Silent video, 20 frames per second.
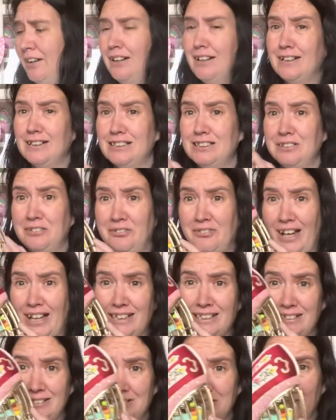
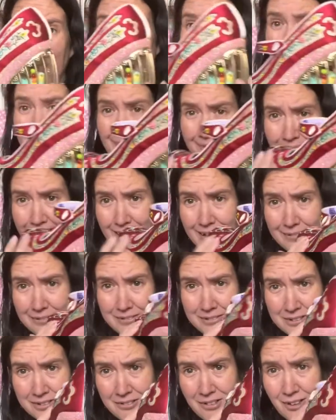Sylvester coming around
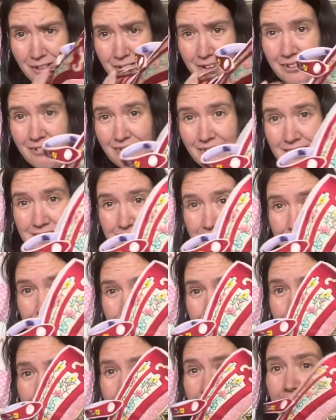a corner or
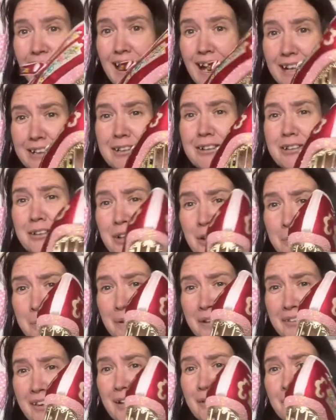something. I don't know,
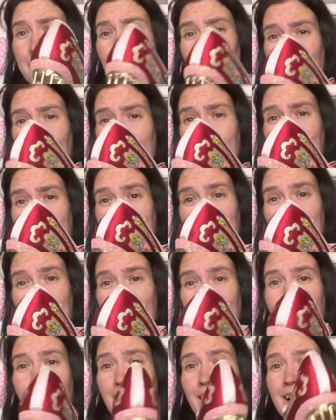but that would be
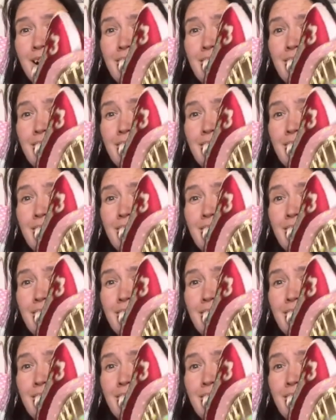cool.